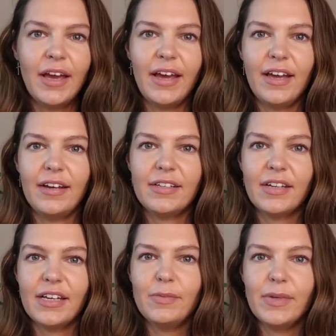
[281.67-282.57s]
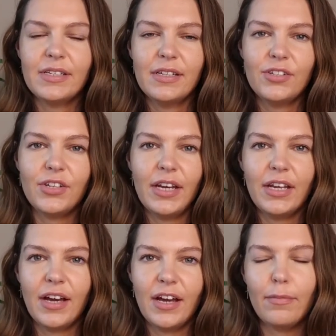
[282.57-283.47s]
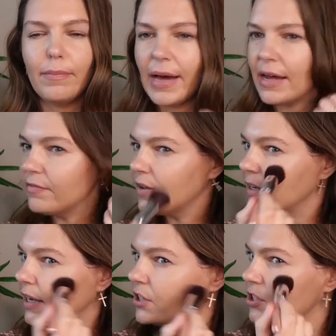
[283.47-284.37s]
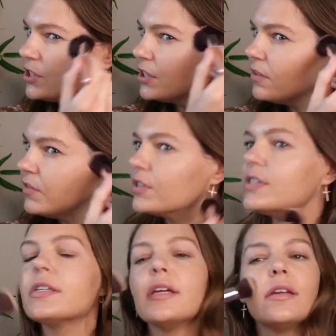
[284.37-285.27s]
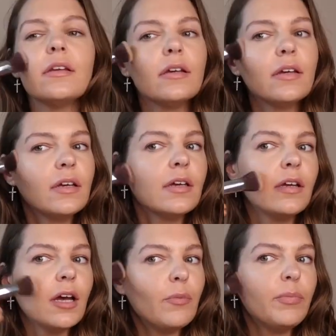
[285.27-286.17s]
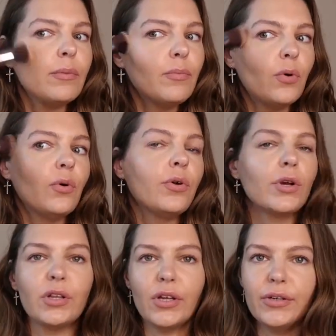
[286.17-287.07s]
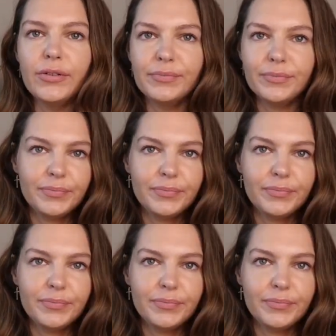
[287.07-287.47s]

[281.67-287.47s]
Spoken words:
and it's nice mixed into any kind of matte foundation to give your skin a bit more glow.